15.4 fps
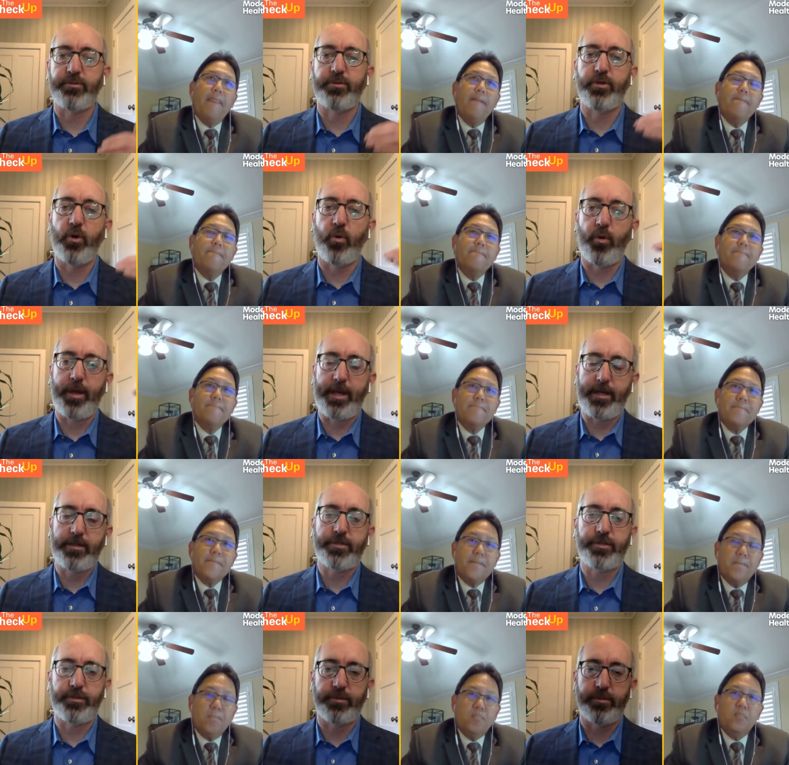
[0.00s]
Speaker 1: you go
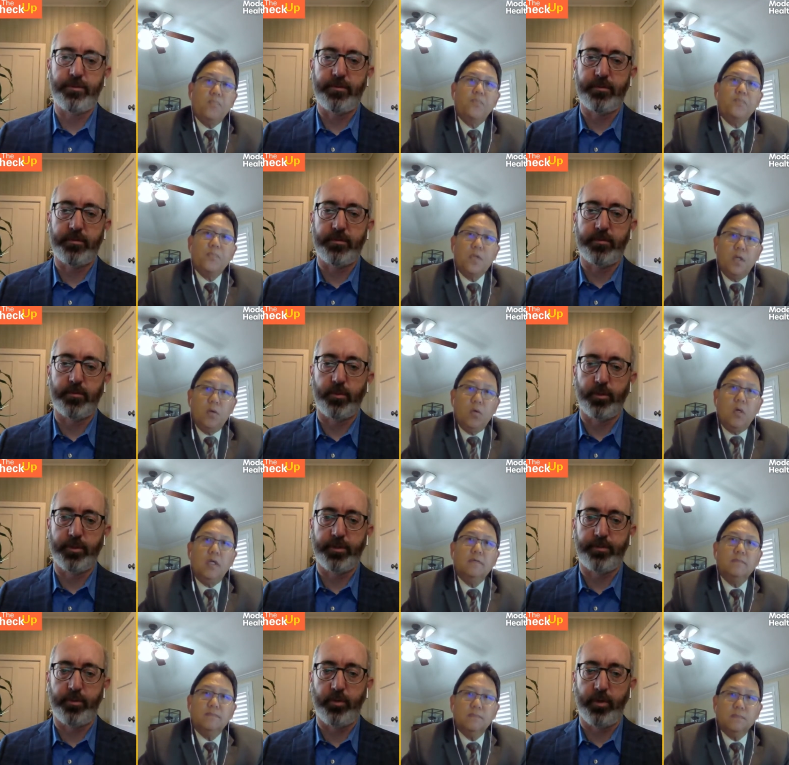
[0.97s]
into more
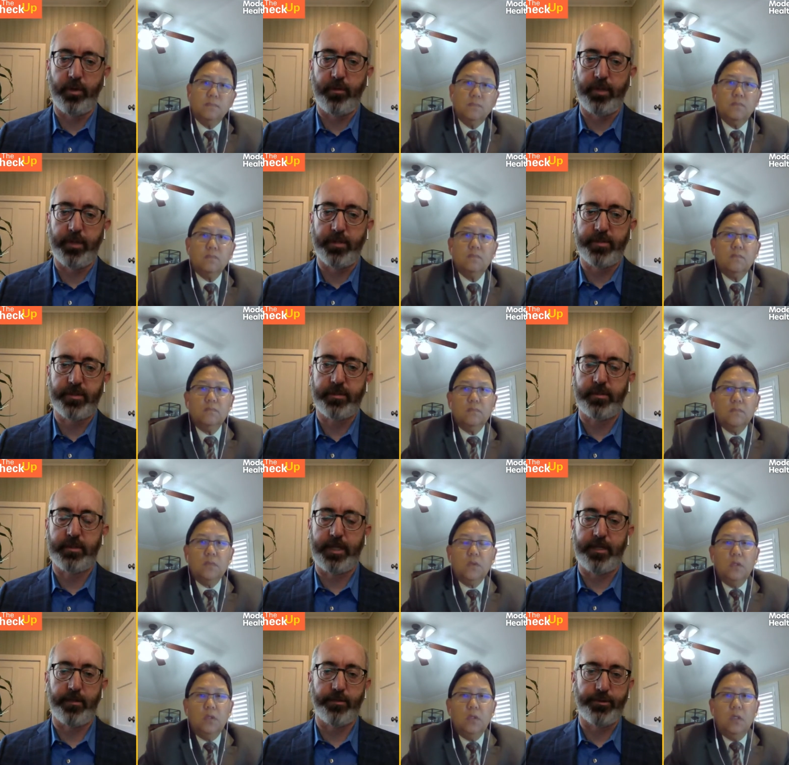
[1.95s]
right. deployments
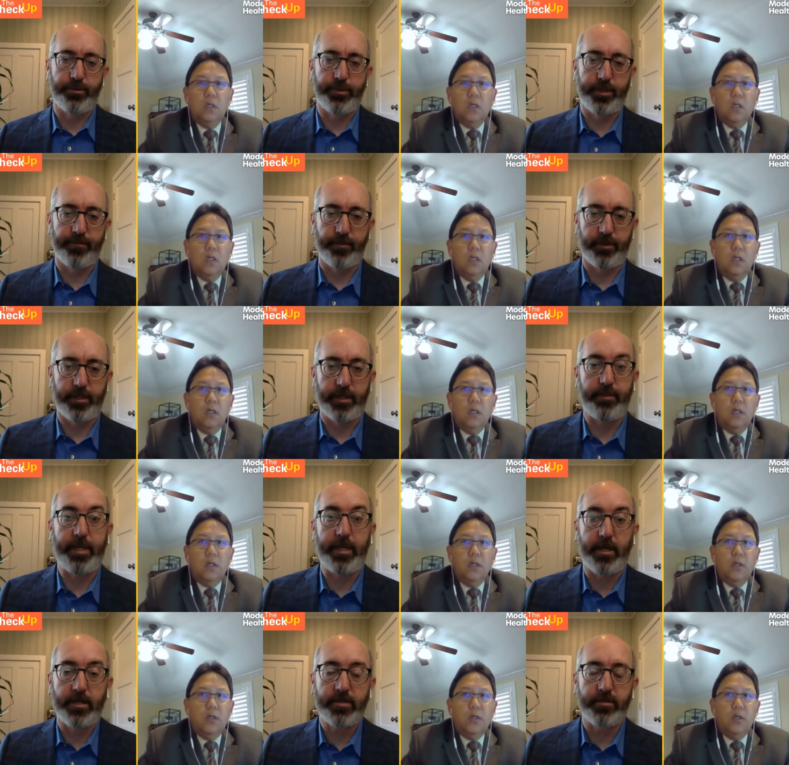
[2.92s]
that you'll do differently
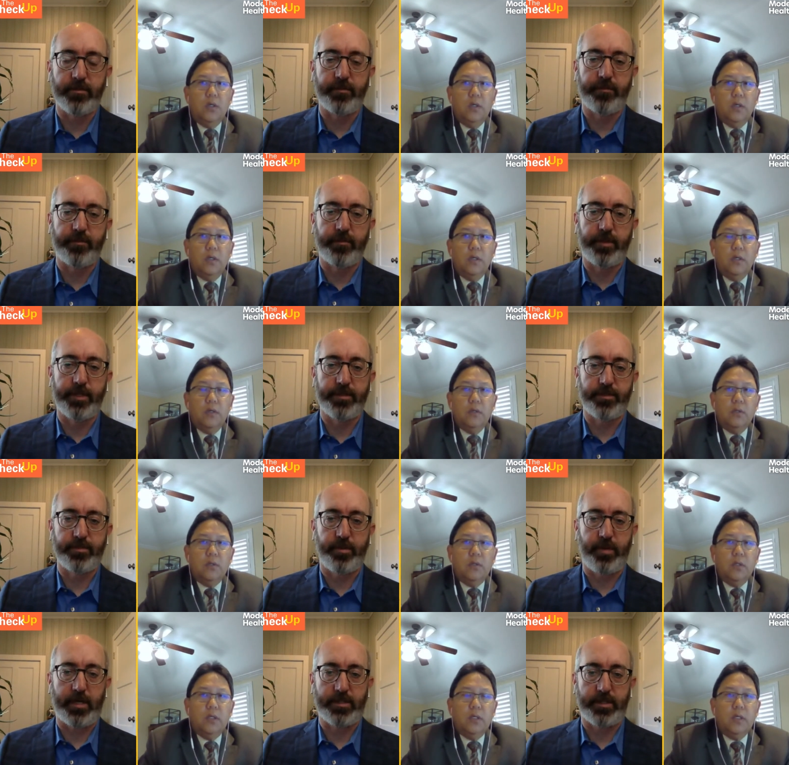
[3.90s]
because of this
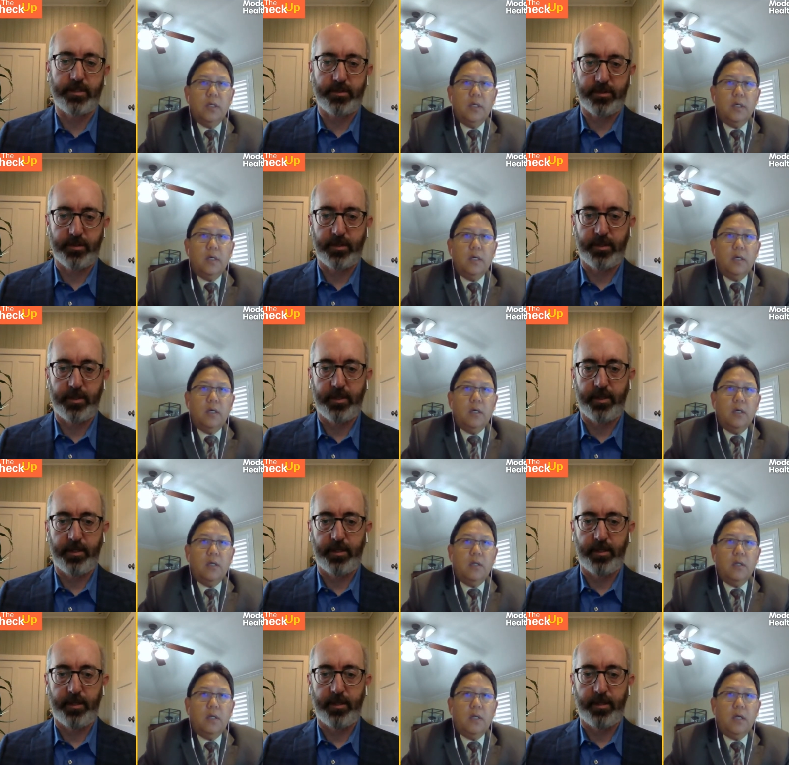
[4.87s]
process?
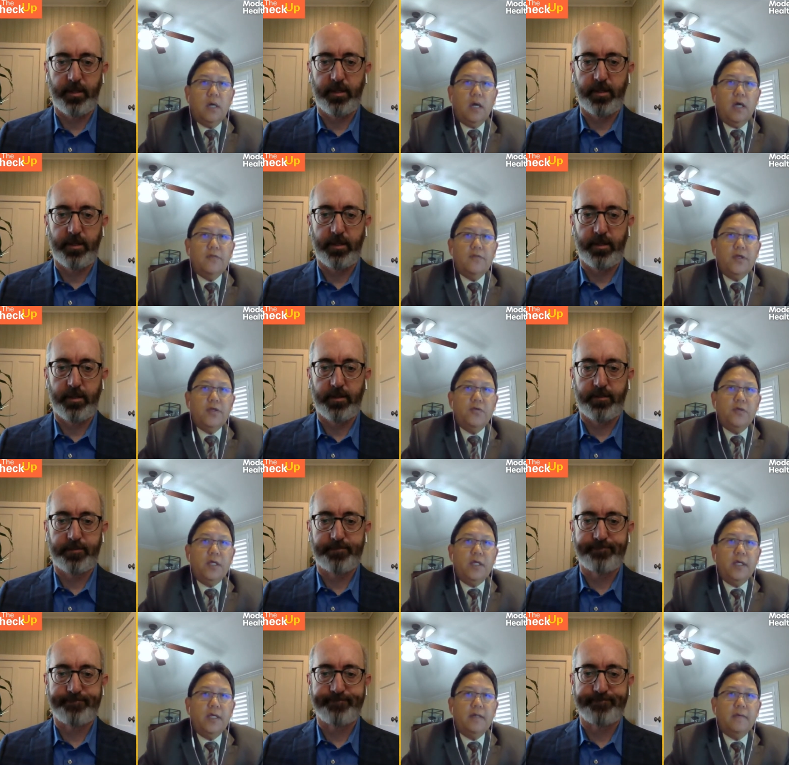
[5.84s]
Speaker 2: I, I think you
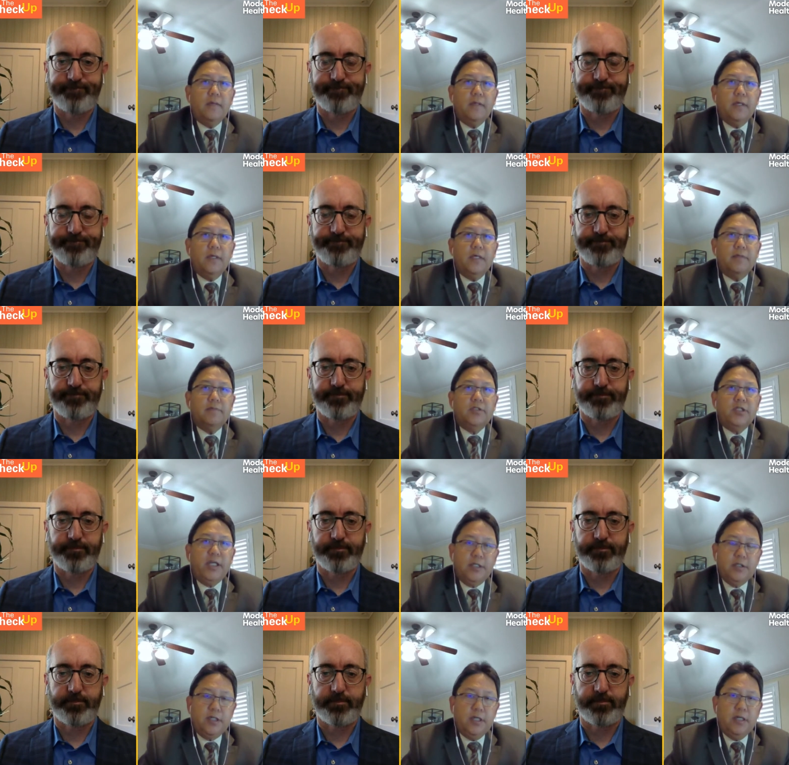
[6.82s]
can't uh,
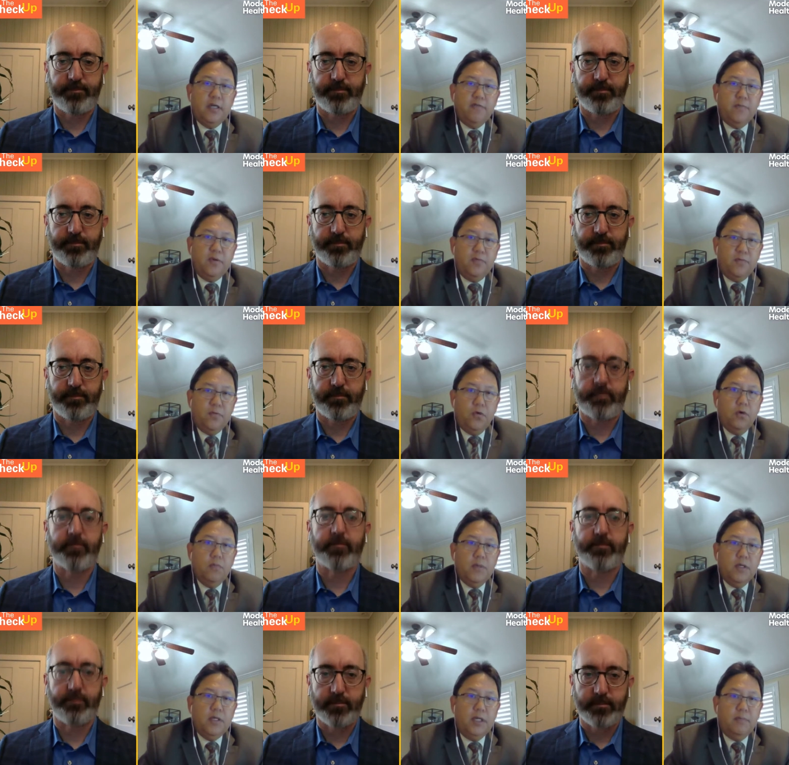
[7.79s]
test enough before,
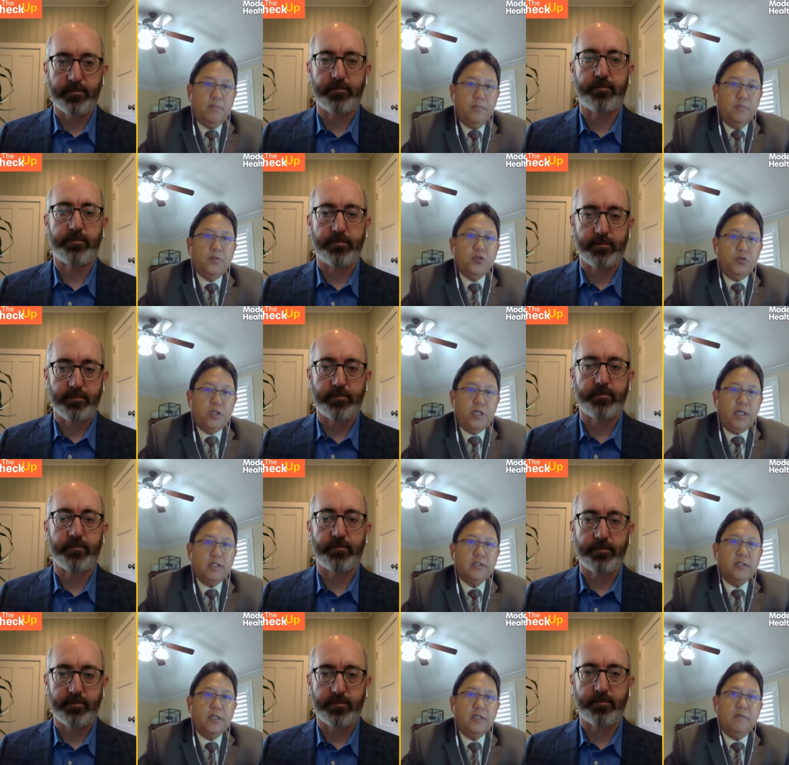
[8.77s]
meaning do
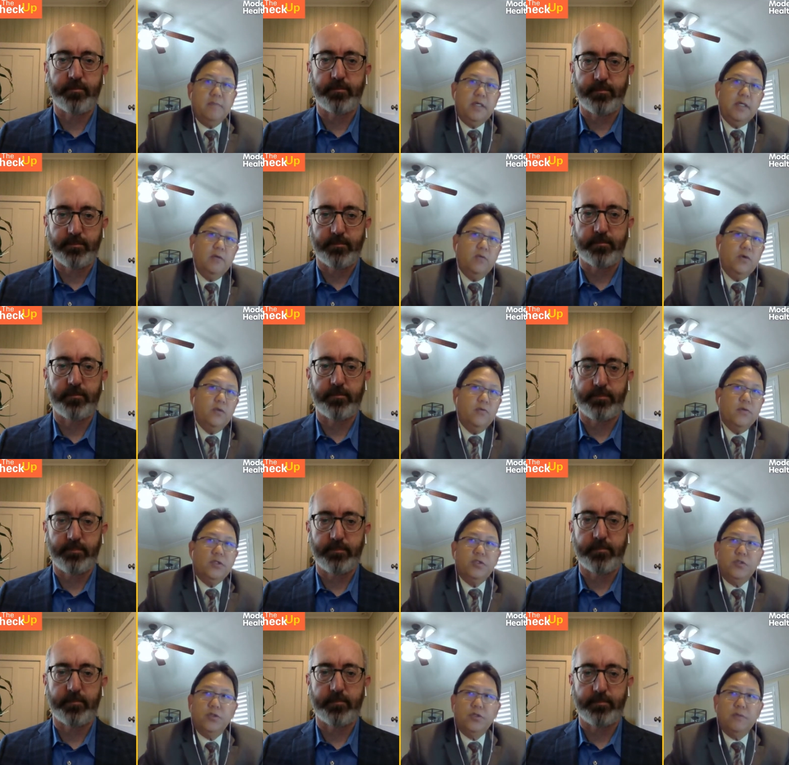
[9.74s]
testing, meaning whether
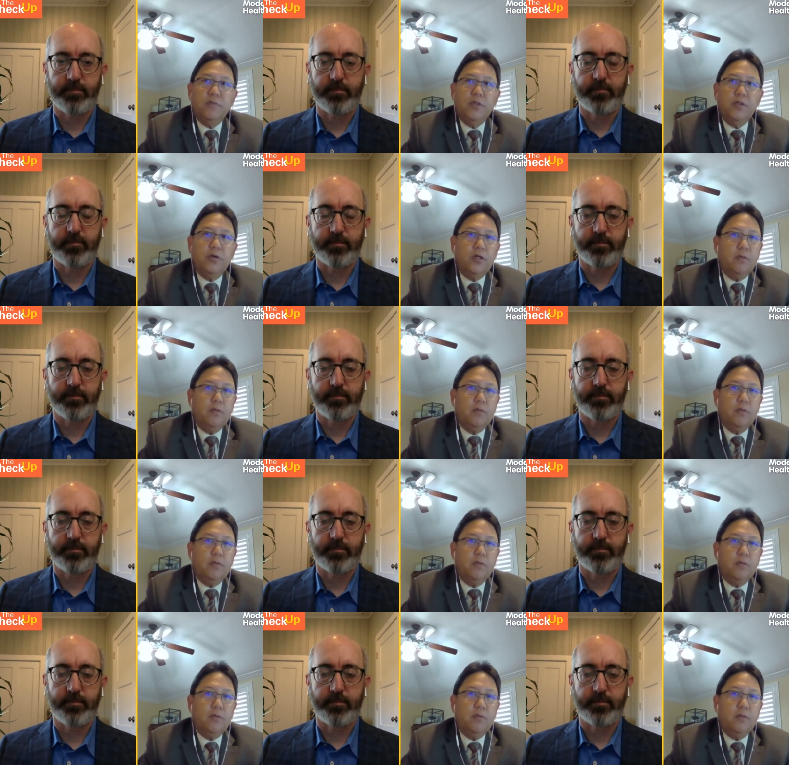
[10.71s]
it's your com- your